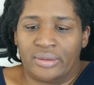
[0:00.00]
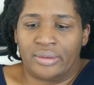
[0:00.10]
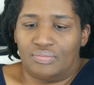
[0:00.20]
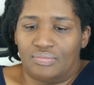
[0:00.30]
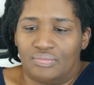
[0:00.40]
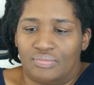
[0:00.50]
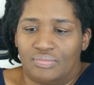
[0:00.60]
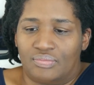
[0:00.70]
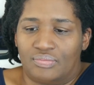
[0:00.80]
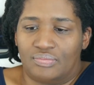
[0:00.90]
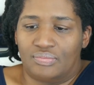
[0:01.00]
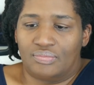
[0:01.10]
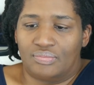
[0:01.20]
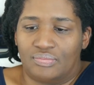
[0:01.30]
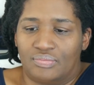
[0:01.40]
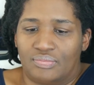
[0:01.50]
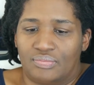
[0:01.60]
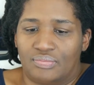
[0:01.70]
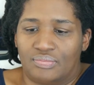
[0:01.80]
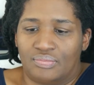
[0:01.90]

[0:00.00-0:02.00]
No one is speaking in this clip.